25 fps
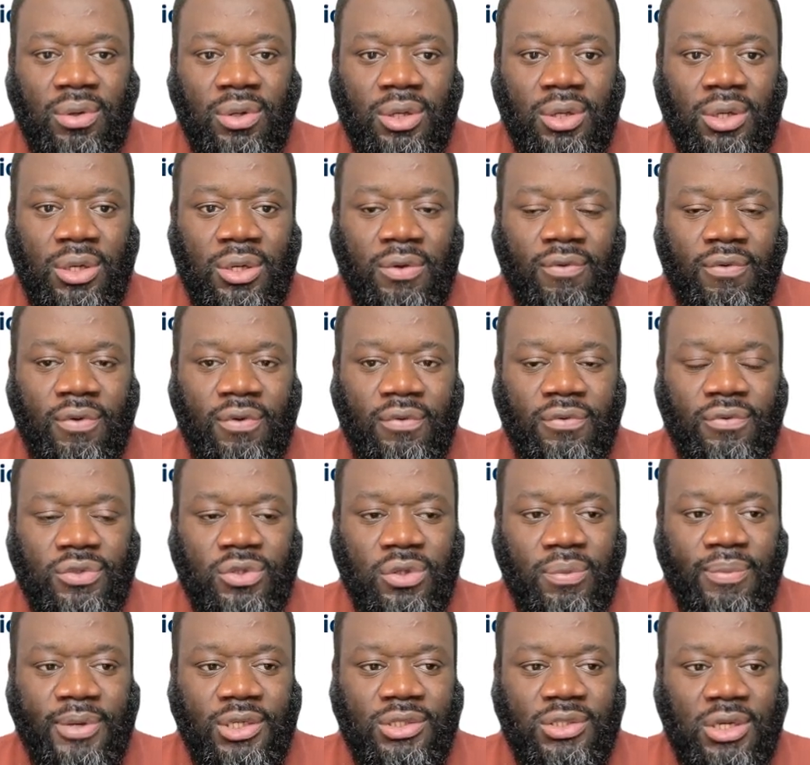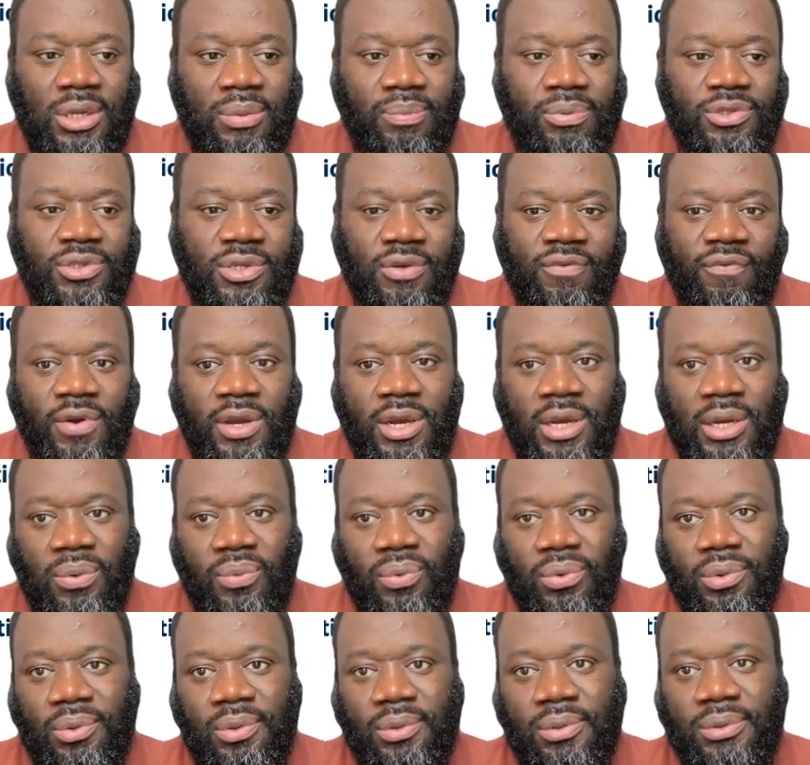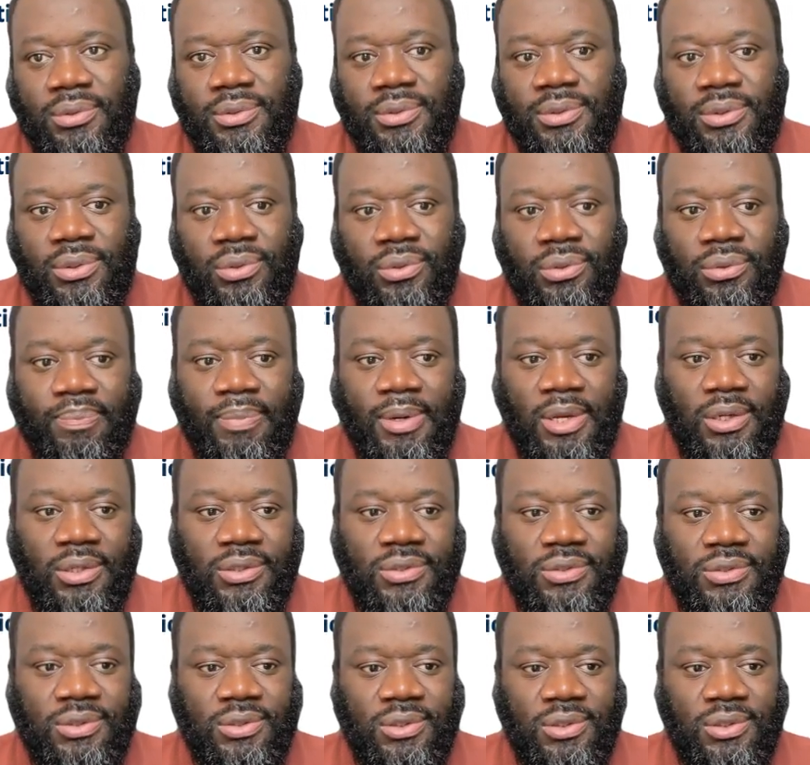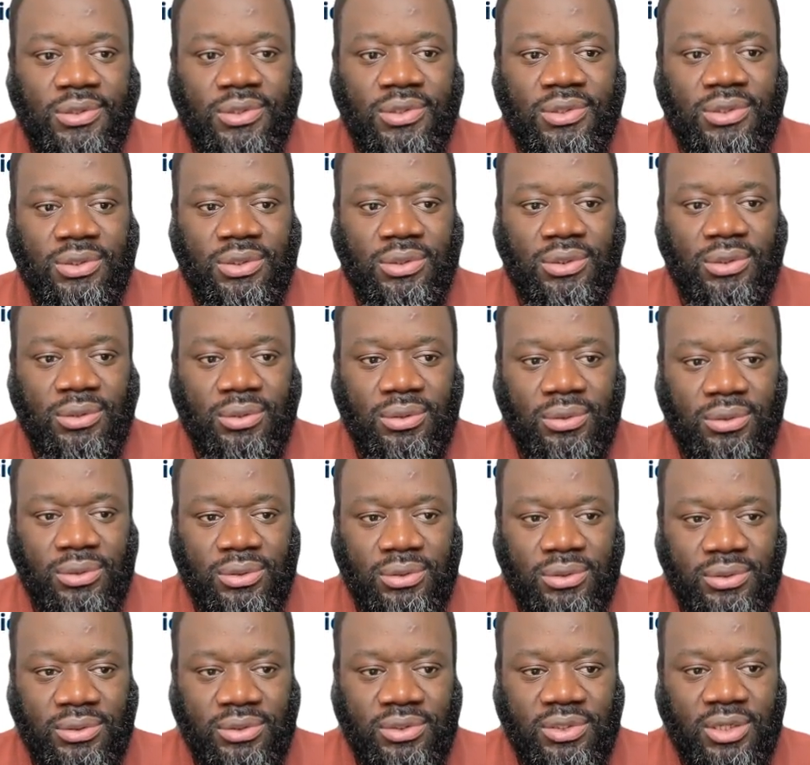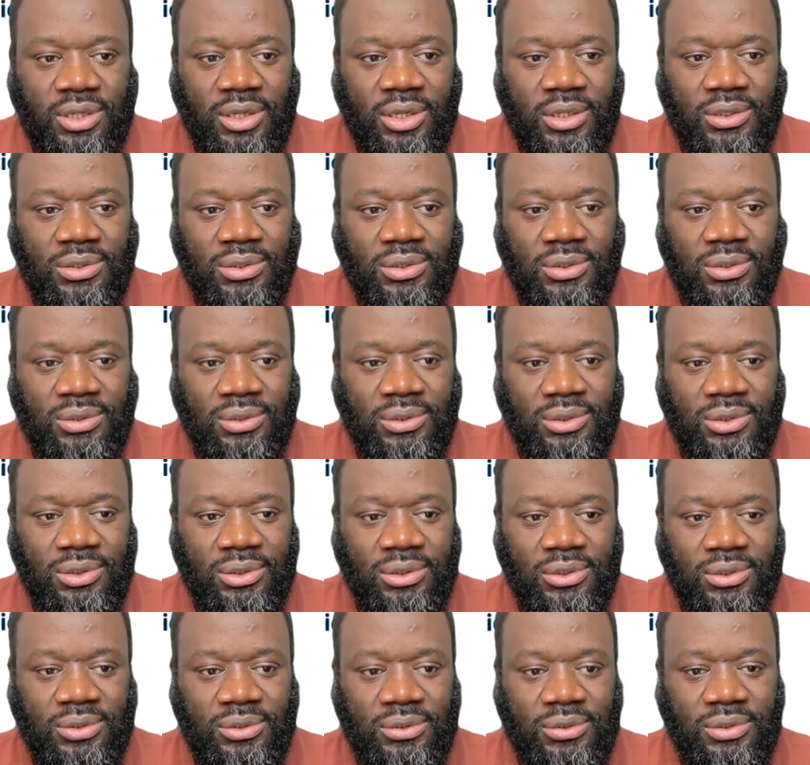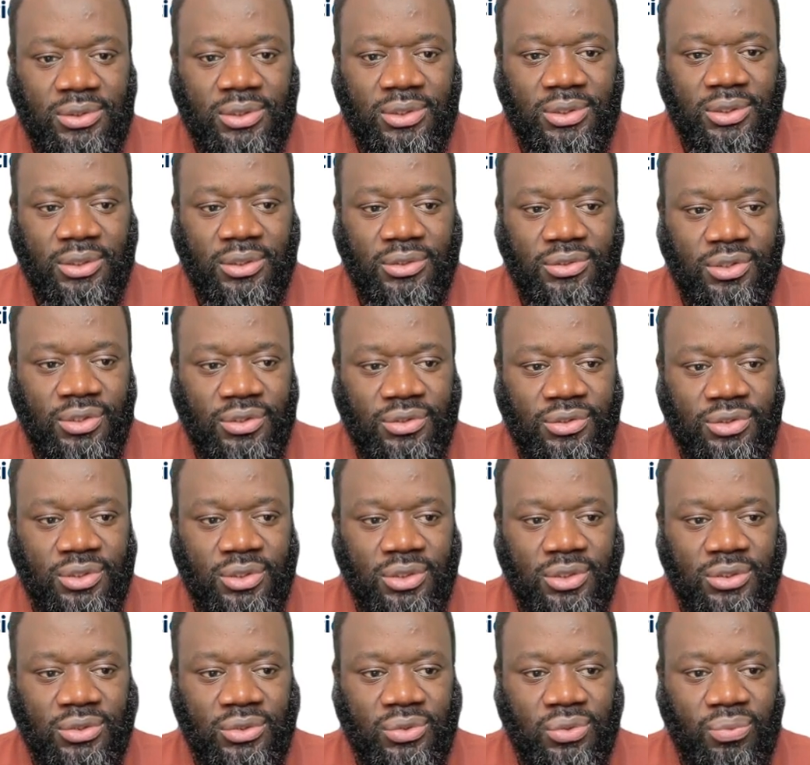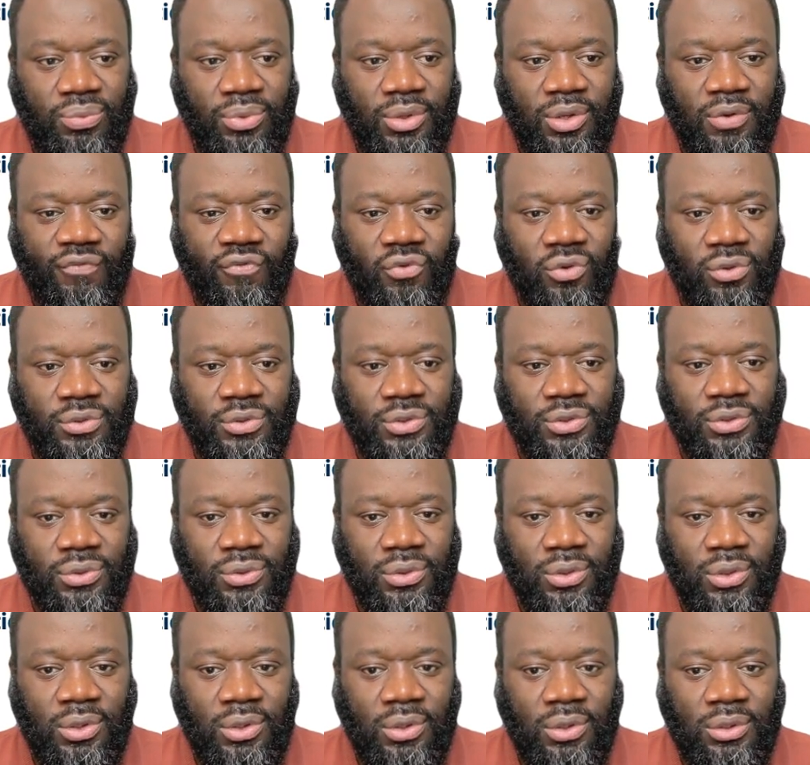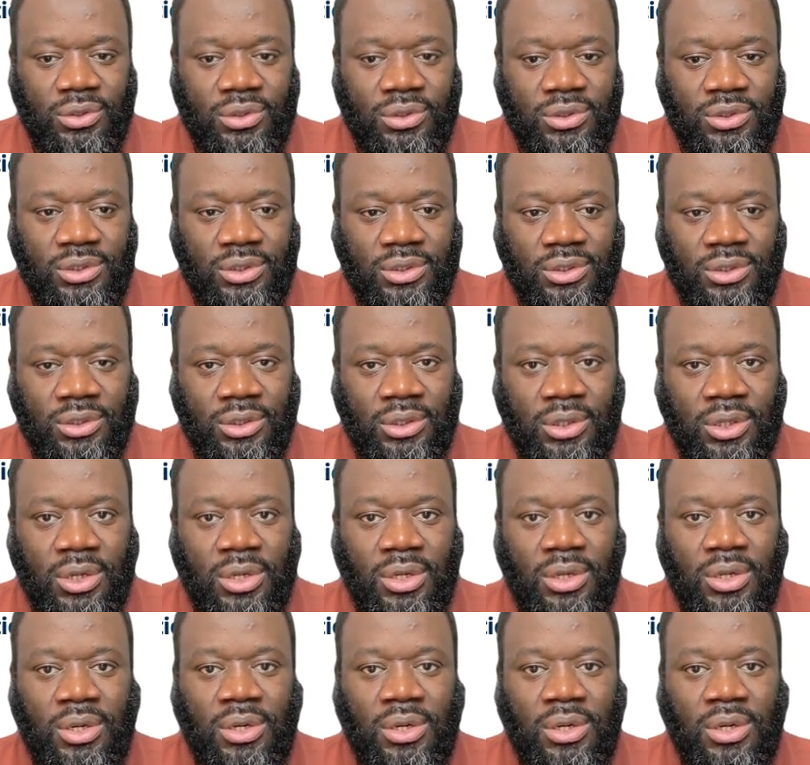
some examples are firewalls, load balancers, NAT, and etc. So we've also got the